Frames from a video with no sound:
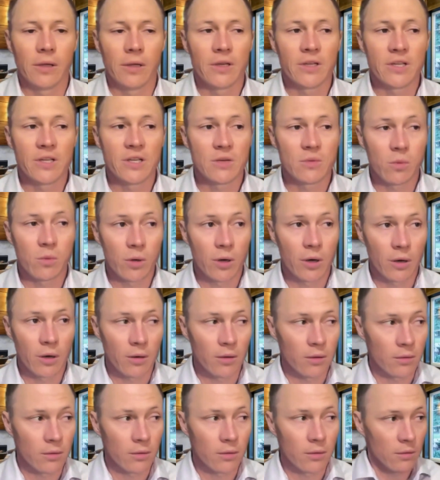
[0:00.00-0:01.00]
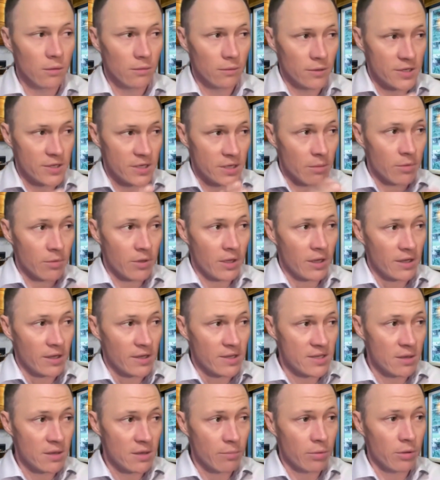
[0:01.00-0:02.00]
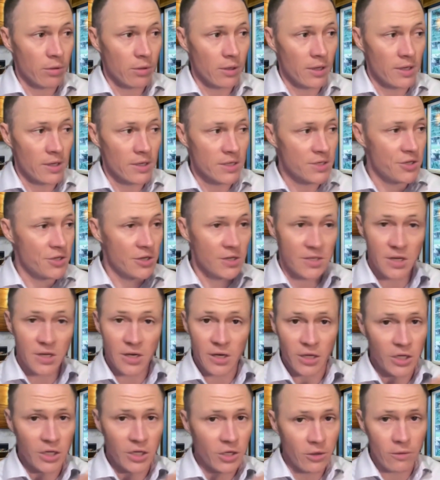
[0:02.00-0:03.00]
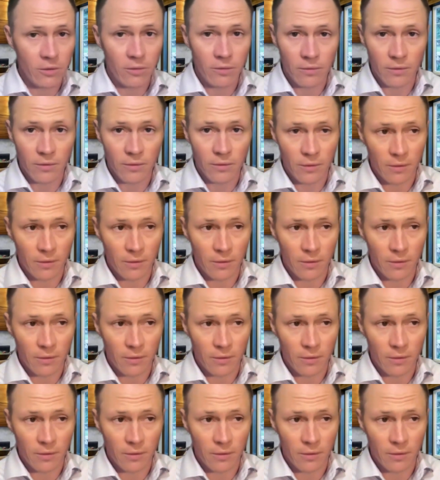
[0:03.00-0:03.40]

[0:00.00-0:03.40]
And this is where something as simple as just an acute